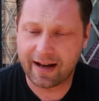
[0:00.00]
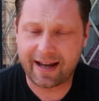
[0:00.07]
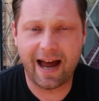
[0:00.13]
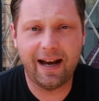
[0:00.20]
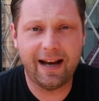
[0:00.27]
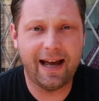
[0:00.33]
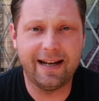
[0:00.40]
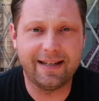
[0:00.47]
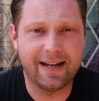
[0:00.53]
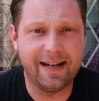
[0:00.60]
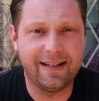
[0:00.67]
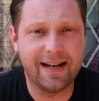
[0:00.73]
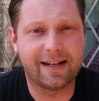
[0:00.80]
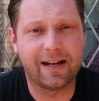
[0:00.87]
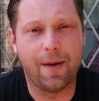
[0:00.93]
Now, the Canon
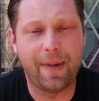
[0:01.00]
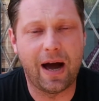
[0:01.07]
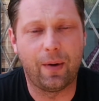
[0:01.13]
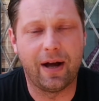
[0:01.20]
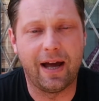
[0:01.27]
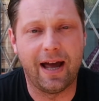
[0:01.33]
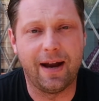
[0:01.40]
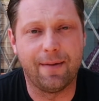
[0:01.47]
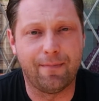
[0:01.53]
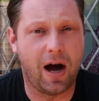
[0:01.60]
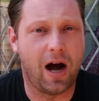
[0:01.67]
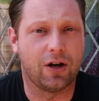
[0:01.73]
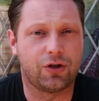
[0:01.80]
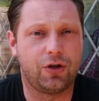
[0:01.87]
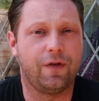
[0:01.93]
80D did come out in
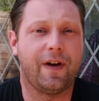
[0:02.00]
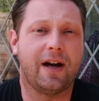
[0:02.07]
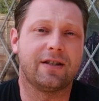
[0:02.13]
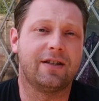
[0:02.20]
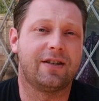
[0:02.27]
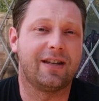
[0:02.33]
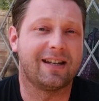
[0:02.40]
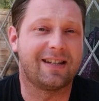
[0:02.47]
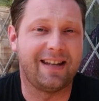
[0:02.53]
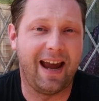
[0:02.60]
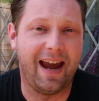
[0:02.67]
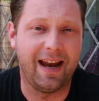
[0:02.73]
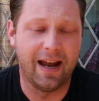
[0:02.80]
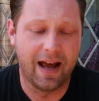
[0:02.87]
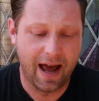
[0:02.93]
March
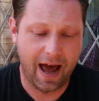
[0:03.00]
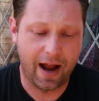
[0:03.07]
2016,